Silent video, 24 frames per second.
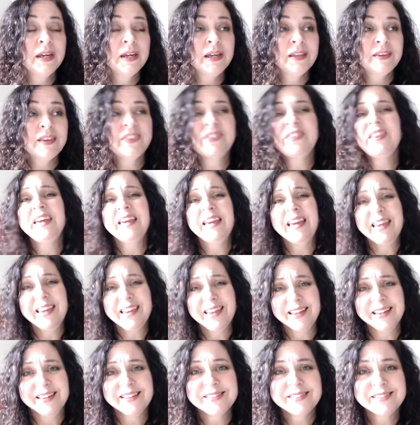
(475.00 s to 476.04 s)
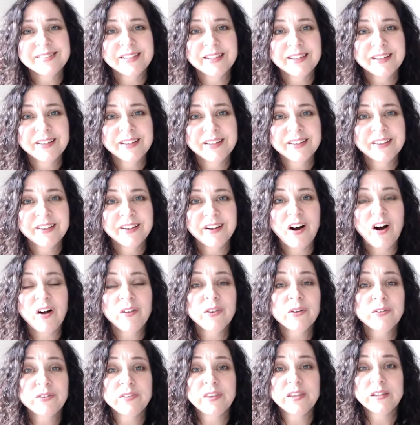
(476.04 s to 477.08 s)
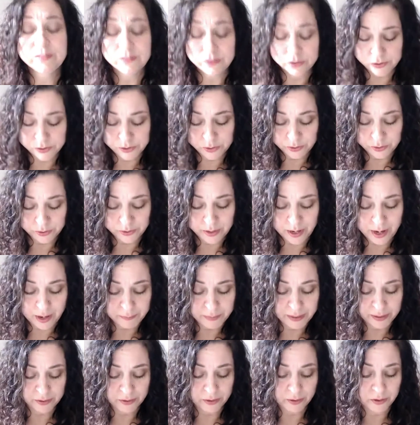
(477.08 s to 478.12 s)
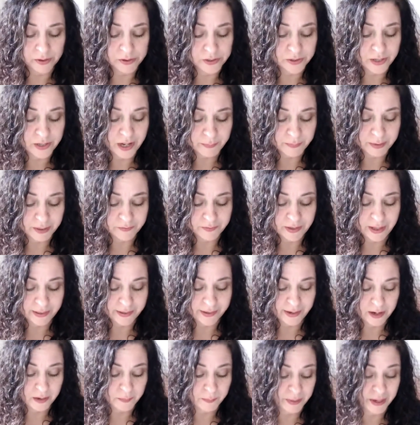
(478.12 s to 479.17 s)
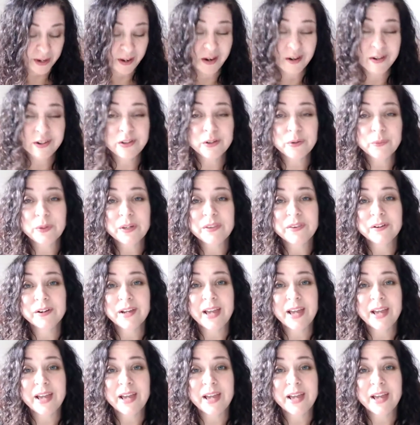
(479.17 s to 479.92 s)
the thing is, all those things are true. You're not being heard. You're not being validated. But are you when they're